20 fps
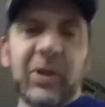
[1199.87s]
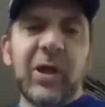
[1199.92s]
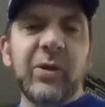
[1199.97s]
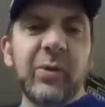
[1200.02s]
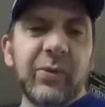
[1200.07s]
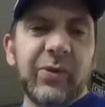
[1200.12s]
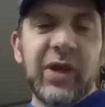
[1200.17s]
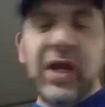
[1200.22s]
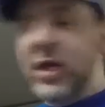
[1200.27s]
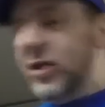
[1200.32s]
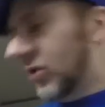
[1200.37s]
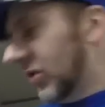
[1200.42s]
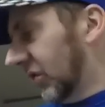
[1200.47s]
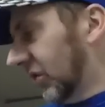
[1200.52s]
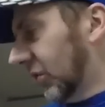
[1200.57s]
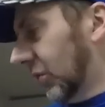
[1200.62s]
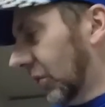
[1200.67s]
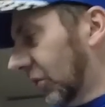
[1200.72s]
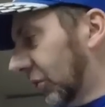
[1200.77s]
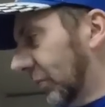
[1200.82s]
other things
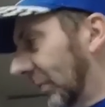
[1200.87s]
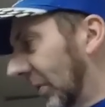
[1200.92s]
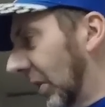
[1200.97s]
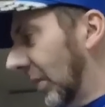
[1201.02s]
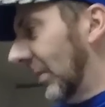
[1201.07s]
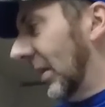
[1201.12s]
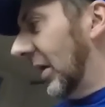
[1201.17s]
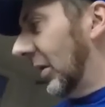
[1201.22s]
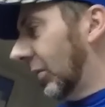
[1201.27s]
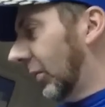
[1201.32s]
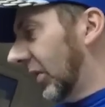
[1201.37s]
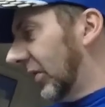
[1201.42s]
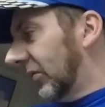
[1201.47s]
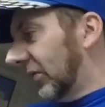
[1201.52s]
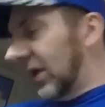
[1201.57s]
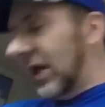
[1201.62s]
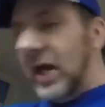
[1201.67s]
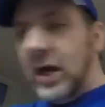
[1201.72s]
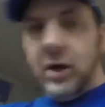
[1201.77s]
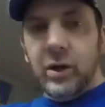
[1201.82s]
just to experiment with
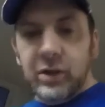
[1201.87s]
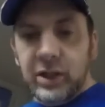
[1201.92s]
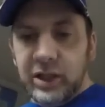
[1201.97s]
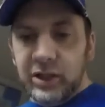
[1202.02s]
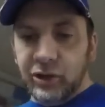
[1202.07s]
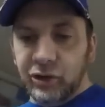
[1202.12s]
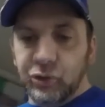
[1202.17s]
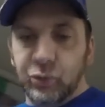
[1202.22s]
the out and the